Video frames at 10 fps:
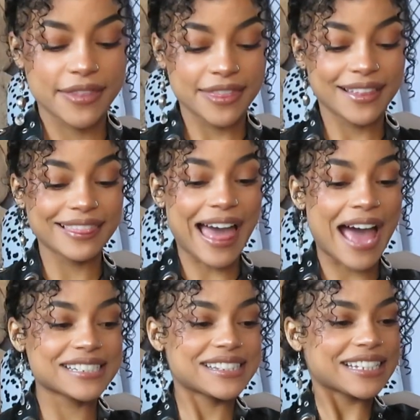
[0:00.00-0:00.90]
and then the
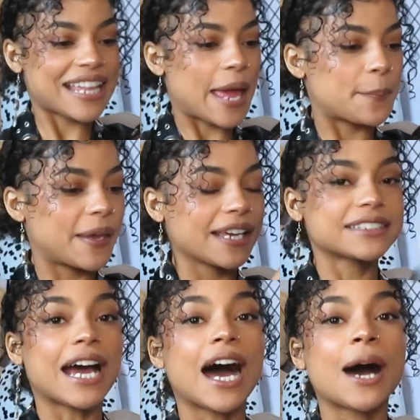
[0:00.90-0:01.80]
last thing that I
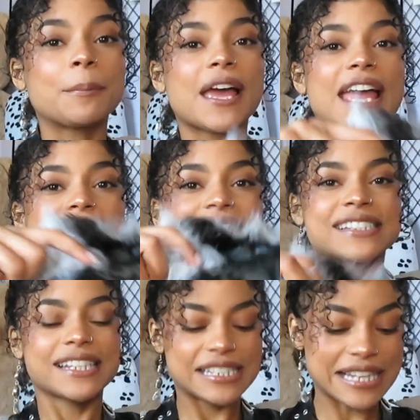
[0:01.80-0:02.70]
picked up is
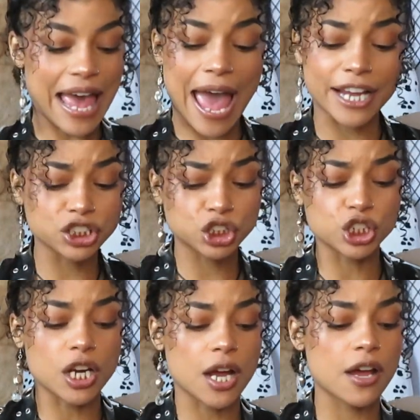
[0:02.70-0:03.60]
this
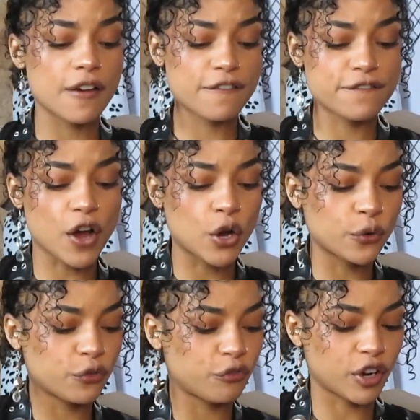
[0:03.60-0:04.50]
extra
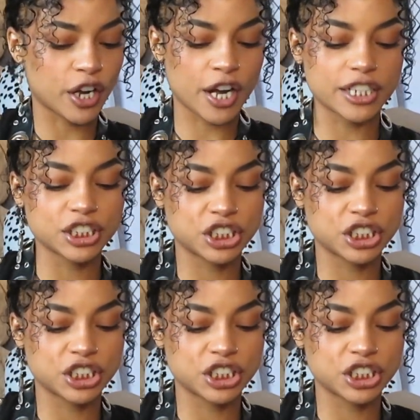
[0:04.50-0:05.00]
faux fur